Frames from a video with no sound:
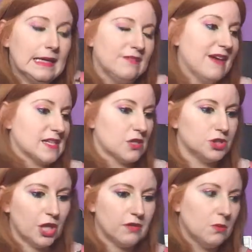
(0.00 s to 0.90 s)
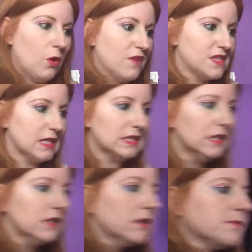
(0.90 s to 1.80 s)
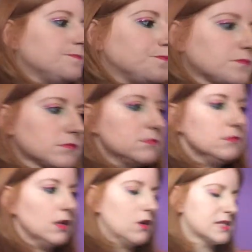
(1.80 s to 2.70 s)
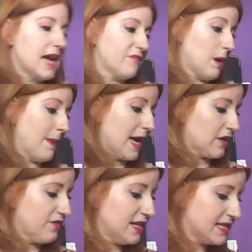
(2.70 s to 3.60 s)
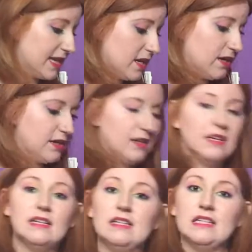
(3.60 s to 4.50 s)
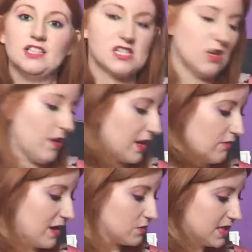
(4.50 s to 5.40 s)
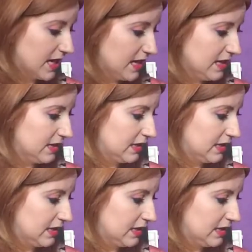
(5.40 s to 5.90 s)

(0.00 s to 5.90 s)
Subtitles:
In fact, I'll show you what I've done. Because I have my bag of knitting just lying around here.